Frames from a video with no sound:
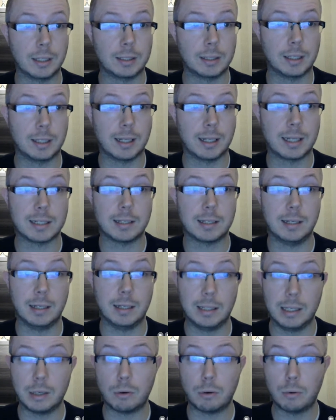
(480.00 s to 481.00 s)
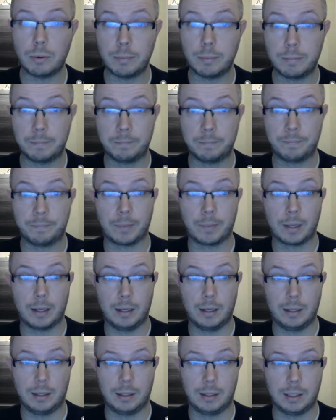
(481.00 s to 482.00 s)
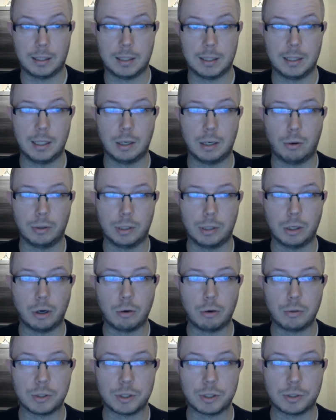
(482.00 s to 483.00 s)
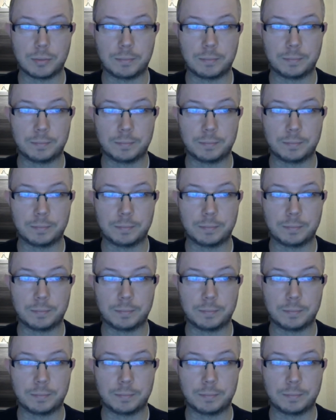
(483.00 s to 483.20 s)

Leslie Leo. Let's see how it goes.